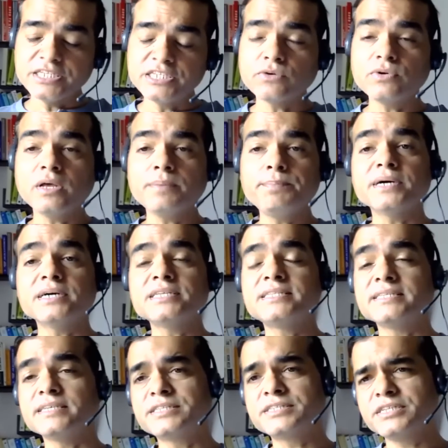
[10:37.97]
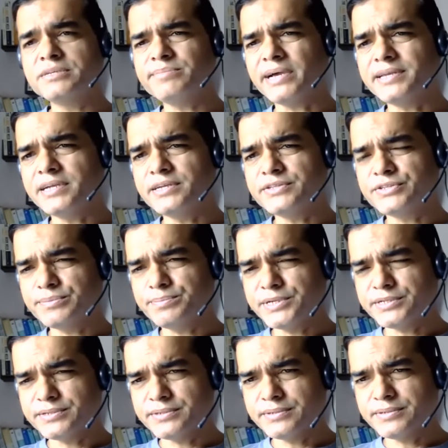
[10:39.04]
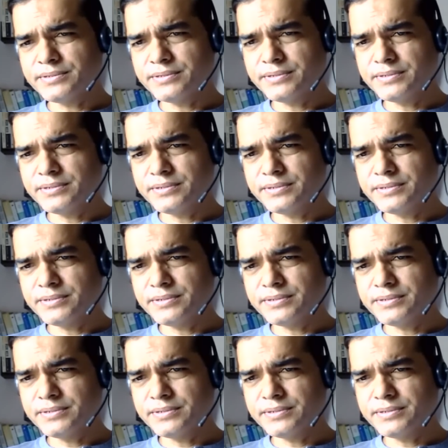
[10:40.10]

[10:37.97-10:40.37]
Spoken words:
develop a system and a discipline.